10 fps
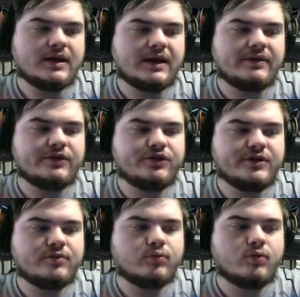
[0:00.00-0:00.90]
and then you
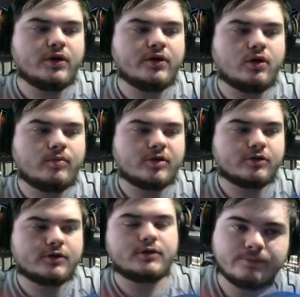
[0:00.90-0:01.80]
need one
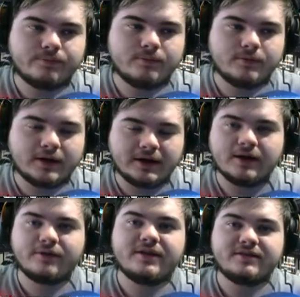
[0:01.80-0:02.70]
Omicron. And
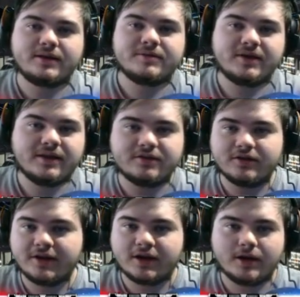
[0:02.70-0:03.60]
out of these teams here, there's
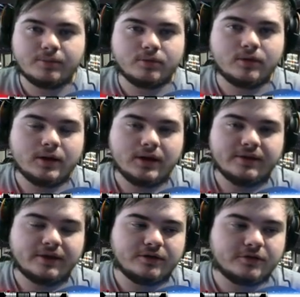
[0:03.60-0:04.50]
only a couple
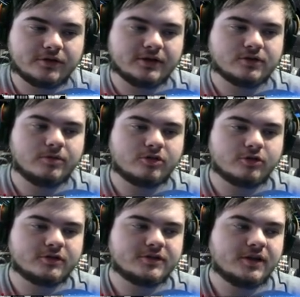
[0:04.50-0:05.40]
that utilize
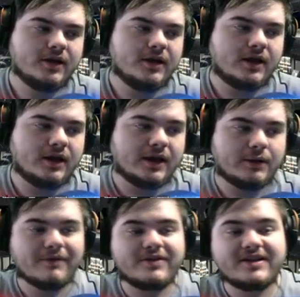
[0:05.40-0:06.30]
Omicrons. Uh,
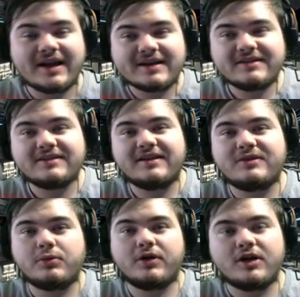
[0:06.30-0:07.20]
however, Dash is,
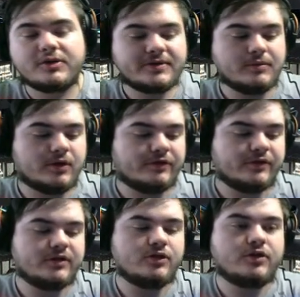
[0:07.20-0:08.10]
100% worth
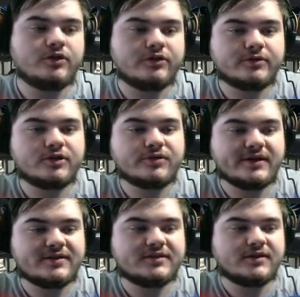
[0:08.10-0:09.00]
it. You can do some
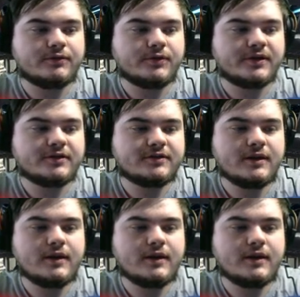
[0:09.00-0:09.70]
crazy stuff with this.